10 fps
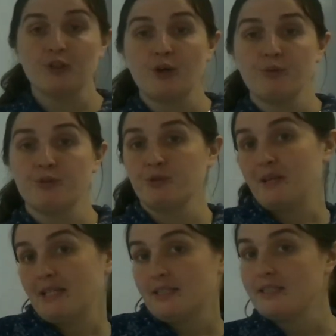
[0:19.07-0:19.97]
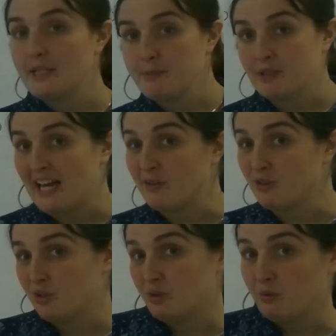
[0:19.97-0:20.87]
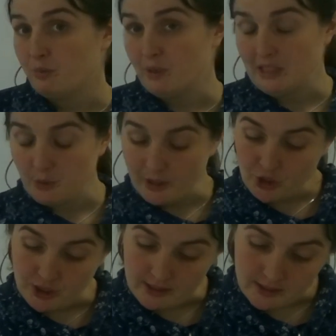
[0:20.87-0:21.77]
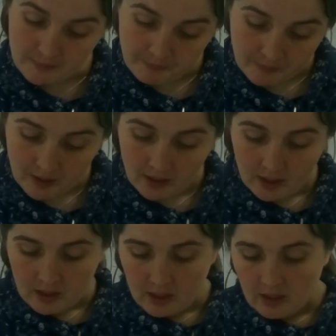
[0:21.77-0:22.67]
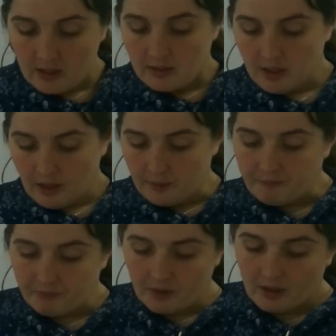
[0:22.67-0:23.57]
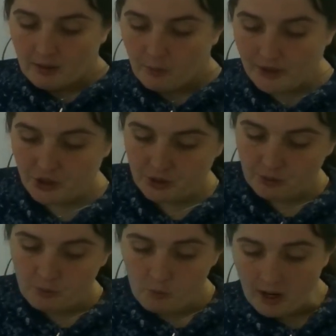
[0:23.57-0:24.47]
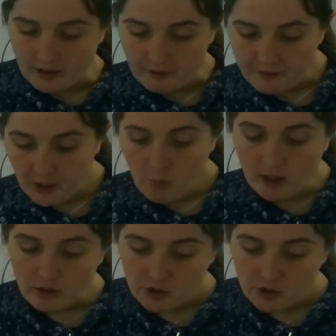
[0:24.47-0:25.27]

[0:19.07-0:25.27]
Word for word: to go through some hints and tips on how to do these questions. So Question one. Figure one